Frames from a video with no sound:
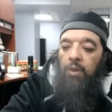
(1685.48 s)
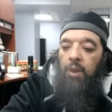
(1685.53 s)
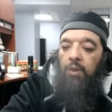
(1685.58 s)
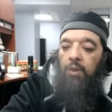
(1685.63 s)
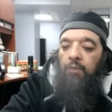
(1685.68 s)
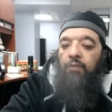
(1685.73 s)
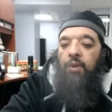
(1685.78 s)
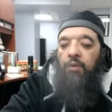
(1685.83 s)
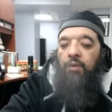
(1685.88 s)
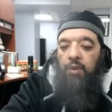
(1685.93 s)
That
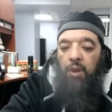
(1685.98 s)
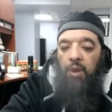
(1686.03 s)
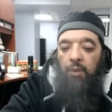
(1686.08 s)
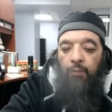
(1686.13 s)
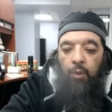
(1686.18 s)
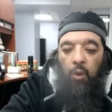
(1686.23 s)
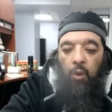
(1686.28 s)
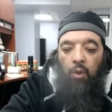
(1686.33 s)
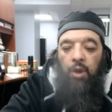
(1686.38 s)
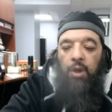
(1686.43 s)
if there's an
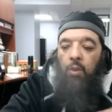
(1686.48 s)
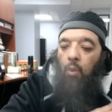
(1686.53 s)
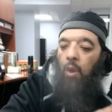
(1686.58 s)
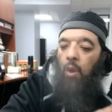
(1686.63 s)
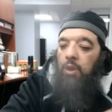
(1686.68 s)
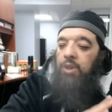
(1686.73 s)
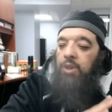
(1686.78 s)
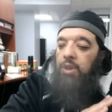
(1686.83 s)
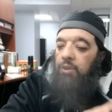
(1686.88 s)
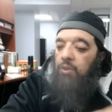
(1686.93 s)
impurity,
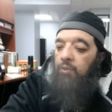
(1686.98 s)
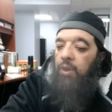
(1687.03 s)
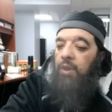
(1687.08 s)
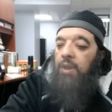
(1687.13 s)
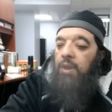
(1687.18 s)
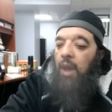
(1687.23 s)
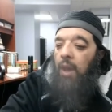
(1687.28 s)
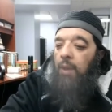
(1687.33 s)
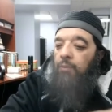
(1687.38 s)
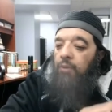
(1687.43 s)
wash it three
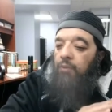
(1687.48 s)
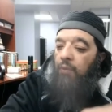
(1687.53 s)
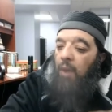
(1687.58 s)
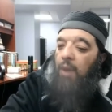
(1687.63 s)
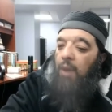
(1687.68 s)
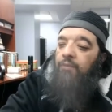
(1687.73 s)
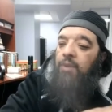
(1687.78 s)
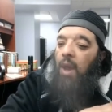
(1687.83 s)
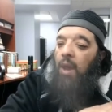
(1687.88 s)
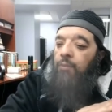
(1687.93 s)
times,
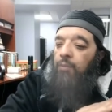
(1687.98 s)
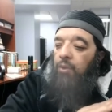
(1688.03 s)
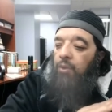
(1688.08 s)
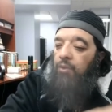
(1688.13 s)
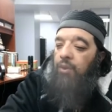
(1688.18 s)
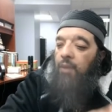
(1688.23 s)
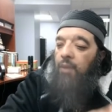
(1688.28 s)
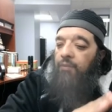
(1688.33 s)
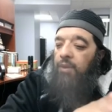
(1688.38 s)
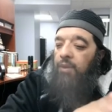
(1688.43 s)
five times, or
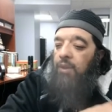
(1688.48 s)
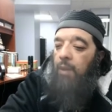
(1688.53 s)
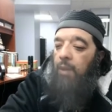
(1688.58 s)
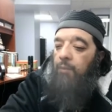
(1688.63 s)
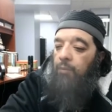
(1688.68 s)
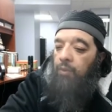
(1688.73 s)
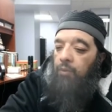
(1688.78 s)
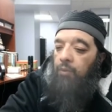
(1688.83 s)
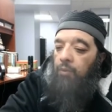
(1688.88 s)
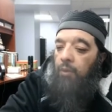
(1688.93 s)
seven
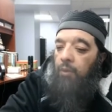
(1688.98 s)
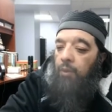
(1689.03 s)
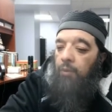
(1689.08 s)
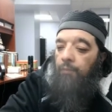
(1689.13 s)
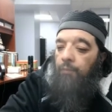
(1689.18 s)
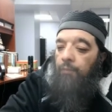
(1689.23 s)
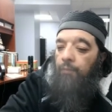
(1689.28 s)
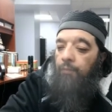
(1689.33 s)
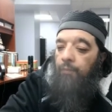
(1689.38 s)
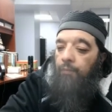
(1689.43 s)
times.
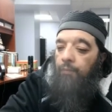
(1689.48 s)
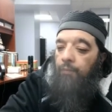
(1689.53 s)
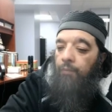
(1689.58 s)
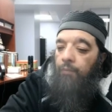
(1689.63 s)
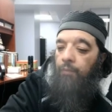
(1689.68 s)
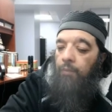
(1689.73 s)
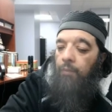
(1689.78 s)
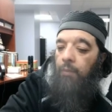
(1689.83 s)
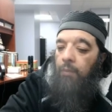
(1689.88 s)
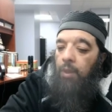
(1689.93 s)

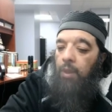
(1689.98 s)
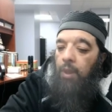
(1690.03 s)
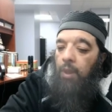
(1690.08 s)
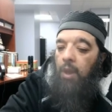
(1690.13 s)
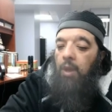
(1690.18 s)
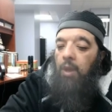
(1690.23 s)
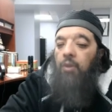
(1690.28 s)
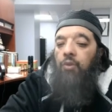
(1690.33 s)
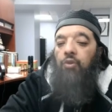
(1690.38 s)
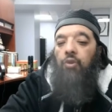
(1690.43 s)

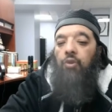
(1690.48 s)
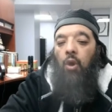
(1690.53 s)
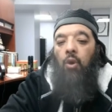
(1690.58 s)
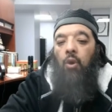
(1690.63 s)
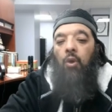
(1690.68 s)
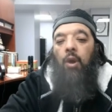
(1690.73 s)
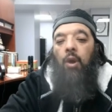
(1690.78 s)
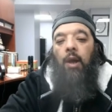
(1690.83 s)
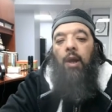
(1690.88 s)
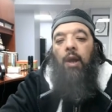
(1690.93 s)

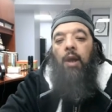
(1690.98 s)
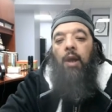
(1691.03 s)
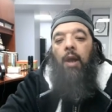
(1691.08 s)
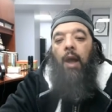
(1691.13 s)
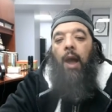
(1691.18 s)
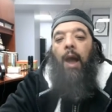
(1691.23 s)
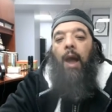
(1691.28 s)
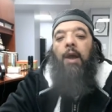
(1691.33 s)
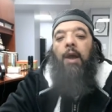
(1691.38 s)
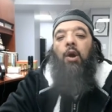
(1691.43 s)
So
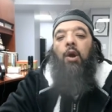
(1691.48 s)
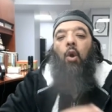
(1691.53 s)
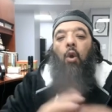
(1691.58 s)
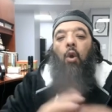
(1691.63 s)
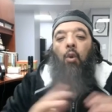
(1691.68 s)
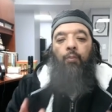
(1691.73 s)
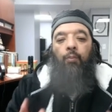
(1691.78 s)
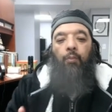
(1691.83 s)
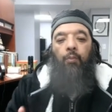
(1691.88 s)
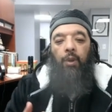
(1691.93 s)
I
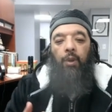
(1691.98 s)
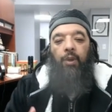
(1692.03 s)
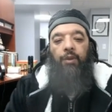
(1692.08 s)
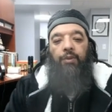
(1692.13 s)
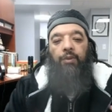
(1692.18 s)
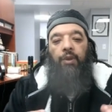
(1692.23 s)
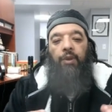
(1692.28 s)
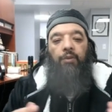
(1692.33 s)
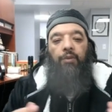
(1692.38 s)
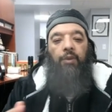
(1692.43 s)
hope
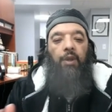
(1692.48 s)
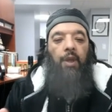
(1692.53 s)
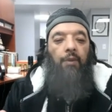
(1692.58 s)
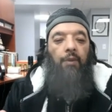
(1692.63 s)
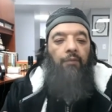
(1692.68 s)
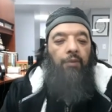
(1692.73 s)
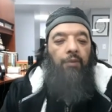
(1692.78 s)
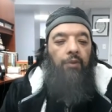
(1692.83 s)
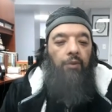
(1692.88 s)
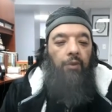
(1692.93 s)
this
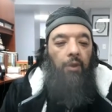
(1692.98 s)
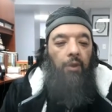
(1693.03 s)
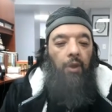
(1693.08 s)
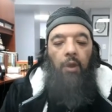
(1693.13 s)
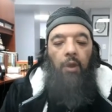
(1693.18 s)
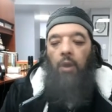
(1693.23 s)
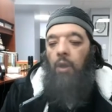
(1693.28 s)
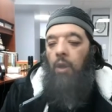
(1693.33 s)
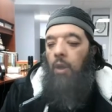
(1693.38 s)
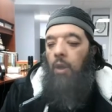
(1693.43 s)
gives
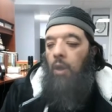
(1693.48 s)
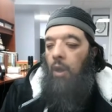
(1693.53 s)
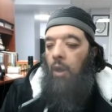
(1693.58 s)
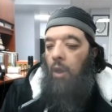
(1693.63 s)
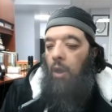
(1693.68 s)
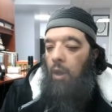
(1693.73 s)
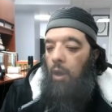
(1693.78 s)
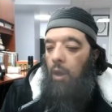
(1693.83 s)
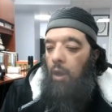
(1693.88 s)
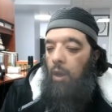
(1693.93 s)

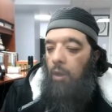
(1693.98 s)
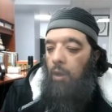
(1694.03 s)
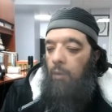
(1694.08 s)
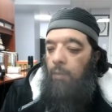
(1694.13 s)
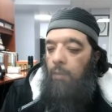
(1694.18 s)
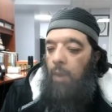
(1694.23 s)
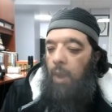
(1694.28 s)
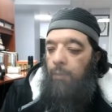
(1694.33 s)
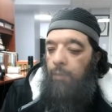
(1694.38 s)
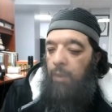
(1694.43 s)
uh,
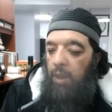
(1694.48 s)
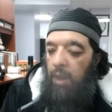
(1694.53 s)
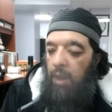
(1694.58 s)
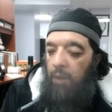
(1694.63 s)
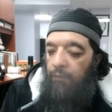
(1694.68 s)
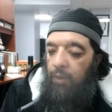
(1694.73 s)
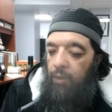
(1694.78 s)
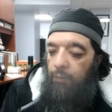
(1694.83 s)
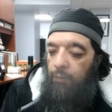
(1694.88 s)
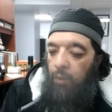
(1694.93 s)
my
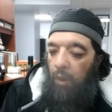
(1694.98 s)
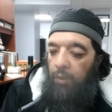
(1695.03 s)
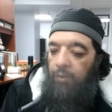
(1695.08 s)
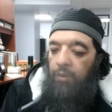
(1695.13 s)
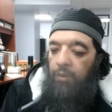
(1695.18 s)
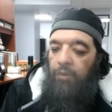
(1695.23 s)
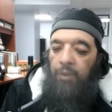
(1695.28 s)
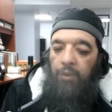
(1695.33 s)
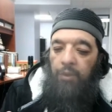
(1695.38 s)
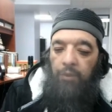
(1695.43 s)
beloved
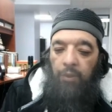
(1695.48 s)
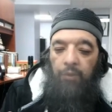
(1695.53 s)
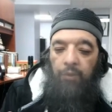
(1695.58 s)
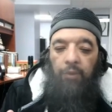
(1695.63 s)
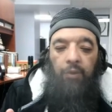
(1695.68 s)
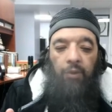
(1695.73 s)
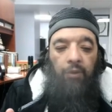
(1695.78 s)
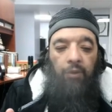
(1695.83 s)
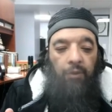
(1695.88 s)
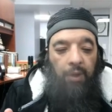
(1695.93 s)
brothers and
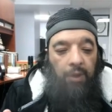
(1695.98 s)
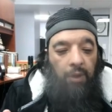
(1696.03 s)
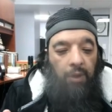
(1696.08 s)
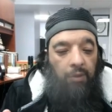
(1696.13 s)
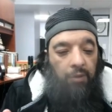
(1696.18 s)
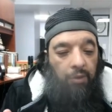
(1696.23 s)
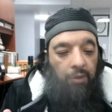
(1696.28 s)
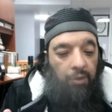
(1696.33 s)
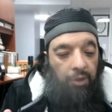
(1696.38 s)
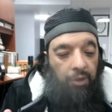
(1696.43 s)
sisters an
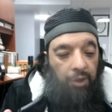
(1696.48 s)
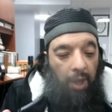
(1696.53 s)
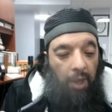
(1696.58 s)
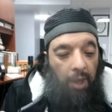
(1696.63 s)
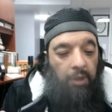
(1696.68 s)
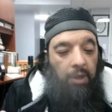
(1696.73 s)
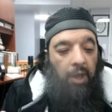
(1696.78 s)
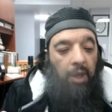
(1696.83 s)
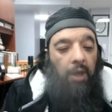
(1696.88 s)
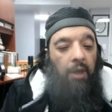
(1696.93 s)

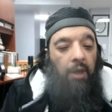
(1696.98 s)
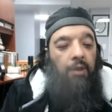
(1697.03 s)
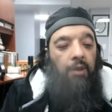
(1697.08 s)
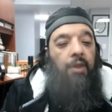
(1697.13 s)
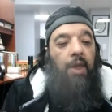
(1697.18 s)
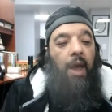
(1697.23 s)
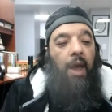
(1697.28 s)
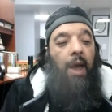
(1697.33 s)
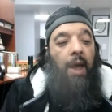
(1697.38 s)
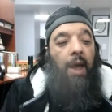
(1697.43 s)
understanding
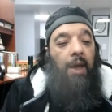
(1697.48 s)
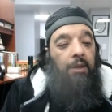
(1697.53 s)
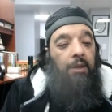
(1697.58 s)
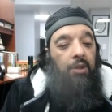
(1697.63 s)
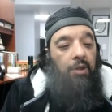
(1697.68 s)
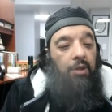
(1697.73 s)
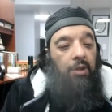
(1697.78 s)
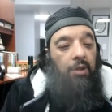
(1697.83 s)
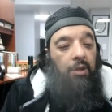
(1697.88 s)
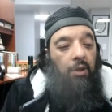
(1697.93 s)

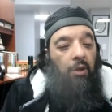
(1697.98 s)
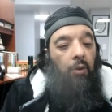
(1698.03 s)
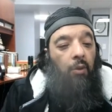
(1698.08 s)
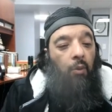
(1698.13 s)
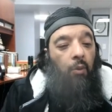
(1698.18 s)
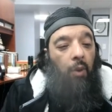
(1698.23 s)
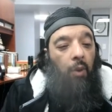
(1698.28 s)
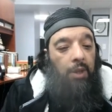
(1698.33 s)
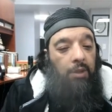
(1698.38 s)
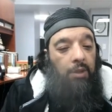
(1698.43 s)
that
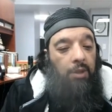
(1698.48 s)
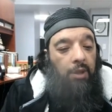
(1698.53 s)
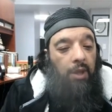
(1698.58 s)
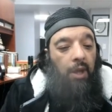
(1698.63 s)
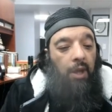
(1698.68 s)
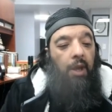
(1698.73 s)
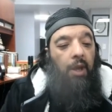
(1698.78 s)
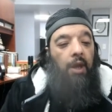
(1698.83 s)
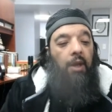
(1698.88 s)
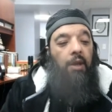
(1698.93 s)
what?
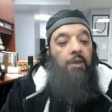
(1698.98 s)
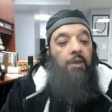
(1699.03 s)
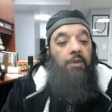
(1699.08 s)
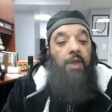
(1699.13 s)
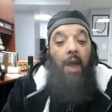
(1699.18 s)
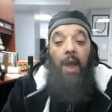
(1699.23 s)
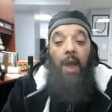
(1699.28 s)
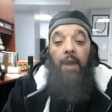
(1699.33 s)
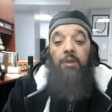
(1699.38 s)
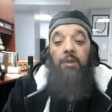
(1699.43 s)

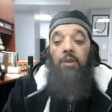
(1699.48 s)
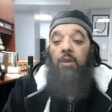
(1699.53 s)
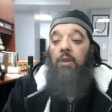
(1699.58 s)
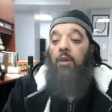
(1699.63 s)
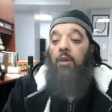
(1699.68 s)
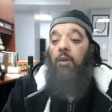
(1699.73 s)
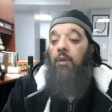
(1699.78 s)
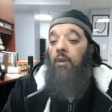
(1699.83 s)
That